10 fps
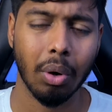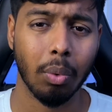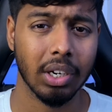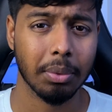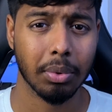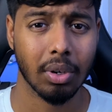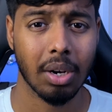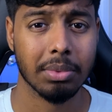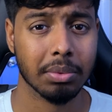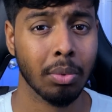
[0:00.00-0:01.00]
a one-year
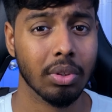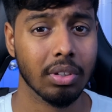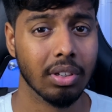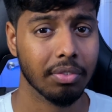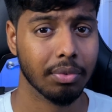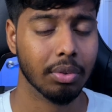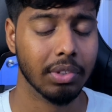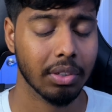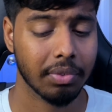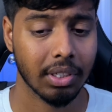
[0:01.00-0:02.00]
program is more than enough for
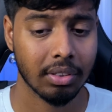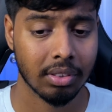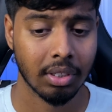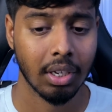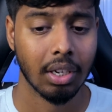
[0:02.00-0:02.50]
vfx